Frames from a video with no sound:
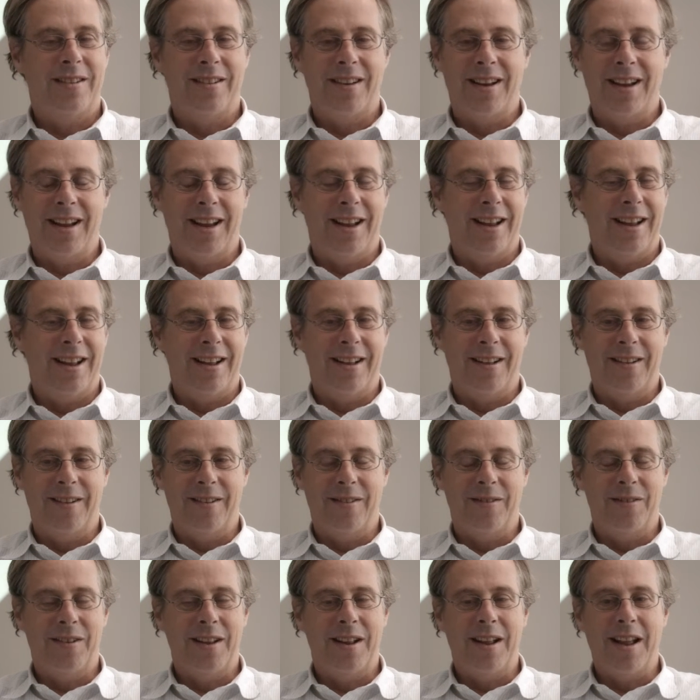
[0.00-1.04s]

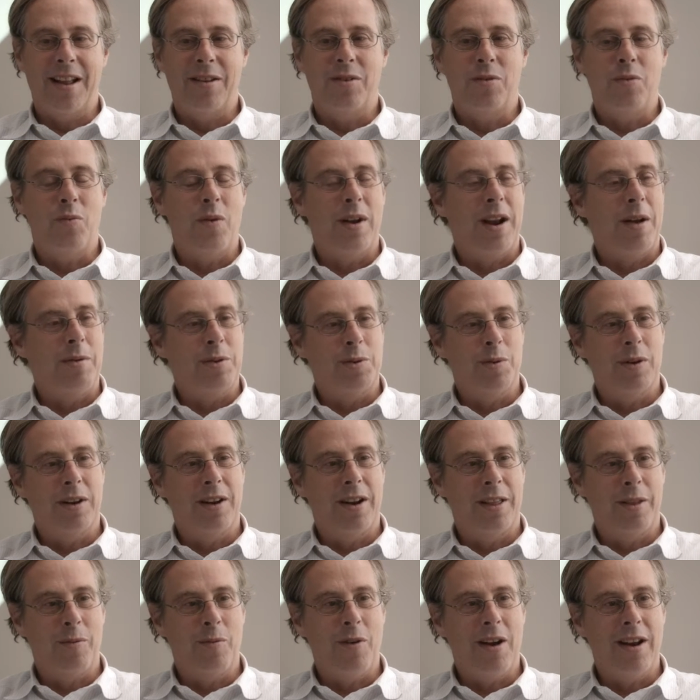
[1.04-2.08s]
when I was
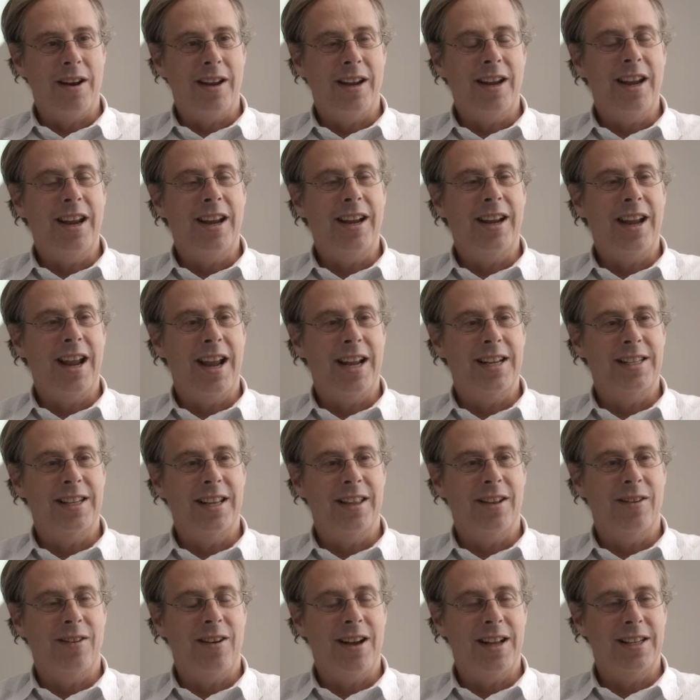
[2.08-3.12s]
working on the Rodney King case
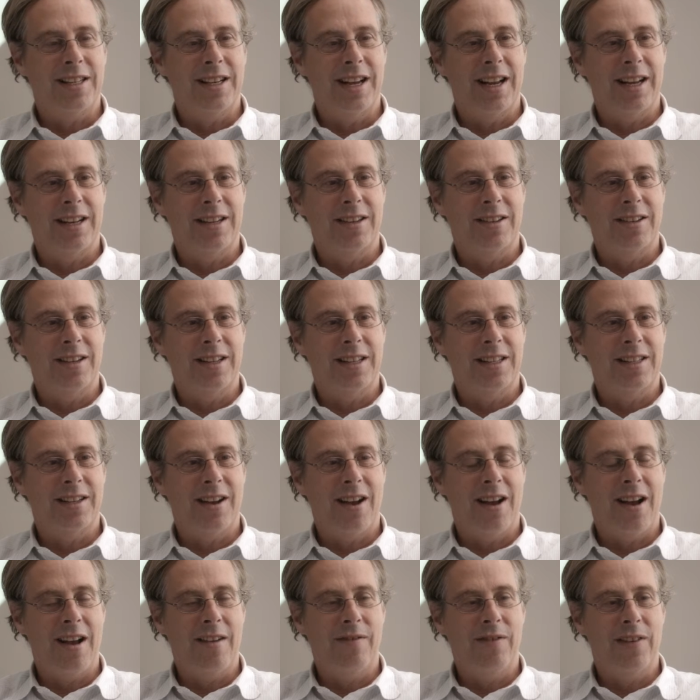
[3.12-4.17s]
in the Los Angeles
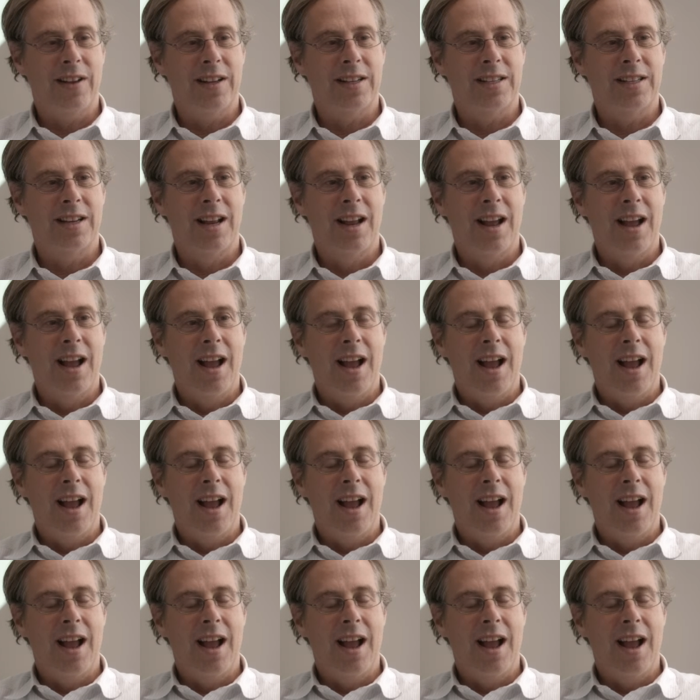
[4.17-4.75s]
office,